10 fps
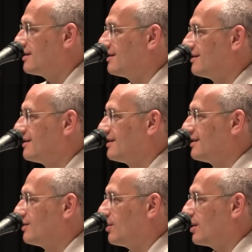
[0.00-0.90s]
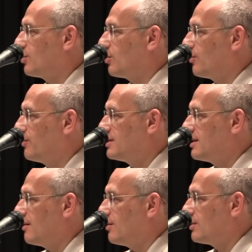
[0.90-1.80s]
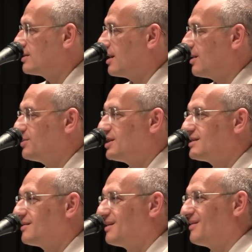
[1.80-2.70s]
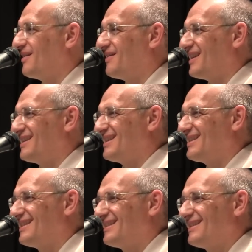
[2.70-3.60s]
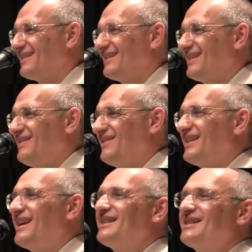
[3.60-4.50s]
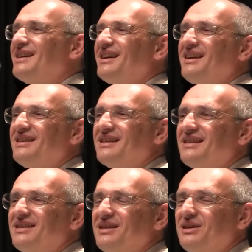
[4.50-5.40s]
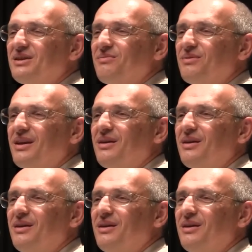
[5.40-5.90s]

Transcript: He will lay at home, but as soon as he is healthy, he is back out.